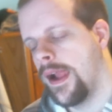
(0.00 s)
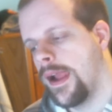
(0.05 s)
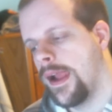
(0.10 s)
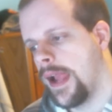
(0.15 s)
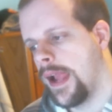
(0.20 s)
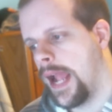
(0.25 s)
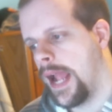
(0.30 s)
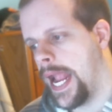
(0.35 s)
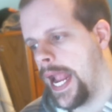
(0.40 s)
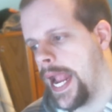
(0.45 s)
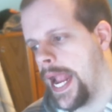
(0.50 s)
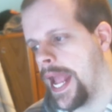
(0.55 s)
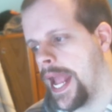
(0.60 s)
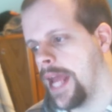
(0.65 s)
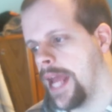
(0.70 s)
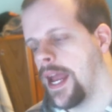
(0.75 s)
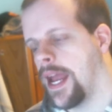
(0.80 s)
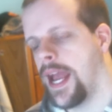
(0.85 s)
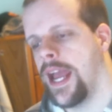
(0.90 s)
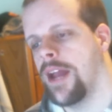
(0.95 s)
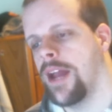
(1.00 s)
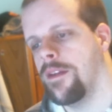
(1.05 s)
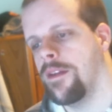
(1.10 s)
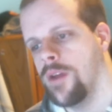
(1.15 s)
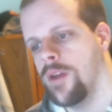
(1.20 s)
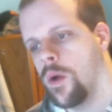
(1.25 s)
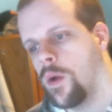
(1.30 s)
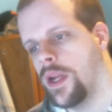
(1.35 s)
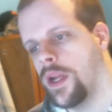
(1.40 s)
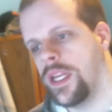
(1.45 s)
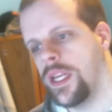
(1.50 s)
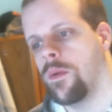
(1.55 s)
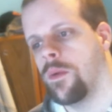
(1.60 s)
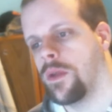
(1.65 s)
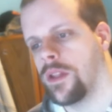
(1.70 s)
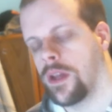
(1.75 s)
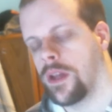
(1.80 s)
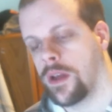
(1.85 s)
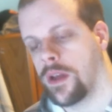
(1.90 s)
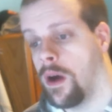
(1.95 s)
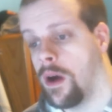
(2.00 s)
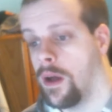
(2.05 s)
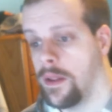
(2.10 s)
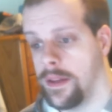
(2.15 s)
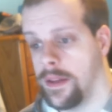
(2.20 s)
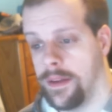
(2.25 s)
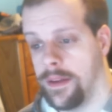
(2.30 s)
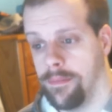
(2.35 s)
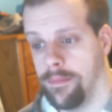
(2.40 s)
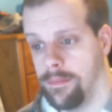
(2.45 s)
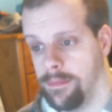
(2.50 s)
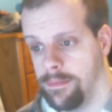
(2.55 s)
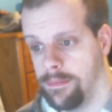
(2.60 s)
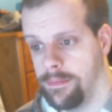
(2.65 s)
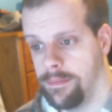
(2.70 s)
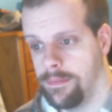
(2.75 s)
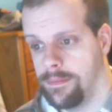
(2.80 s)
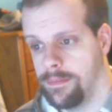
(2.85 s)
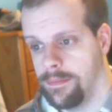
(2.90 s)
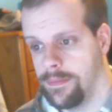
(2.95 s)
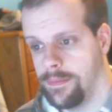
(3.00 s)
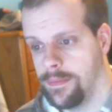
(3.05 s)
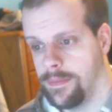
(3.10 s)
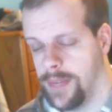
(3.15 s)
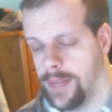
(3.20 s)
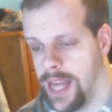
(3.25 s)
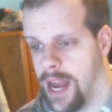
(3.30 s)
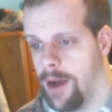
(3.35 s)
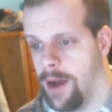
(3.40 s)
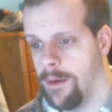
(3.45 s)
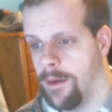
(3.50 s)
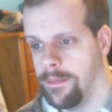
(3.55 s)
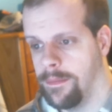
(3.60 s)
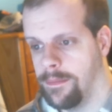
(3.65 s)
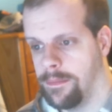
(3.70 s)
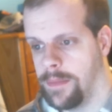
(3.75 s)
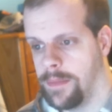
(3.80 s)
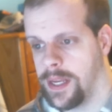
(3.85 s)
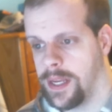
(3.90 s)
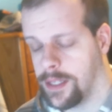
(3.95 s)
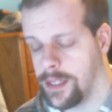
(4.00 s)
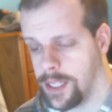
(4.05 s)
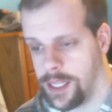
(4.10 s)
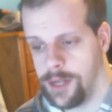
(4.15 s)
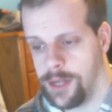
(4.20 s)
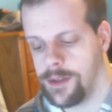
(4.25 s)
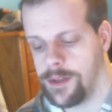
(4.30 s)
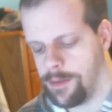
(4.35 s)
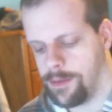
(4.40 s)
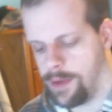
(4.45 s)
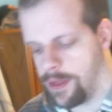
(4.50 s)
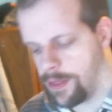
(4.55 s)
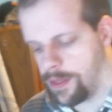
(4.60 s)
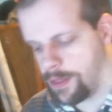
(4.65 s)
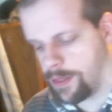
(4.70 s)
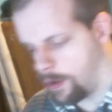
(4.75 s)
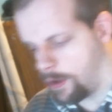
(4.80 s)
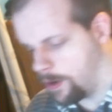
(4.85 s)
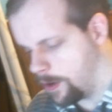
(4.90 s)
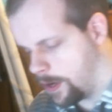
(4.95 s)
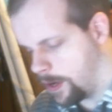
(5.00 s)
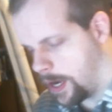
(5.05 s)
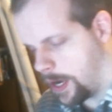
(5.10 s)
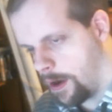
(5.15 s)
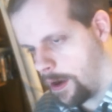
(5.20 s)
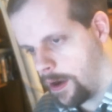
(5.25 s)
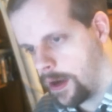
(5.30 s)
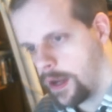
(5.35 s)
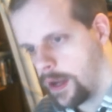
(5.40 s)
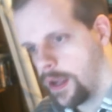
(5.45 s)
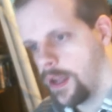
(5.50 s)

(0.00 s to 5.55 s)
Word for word: and I had no idea what to call him now because it used to be Thunder and Eric.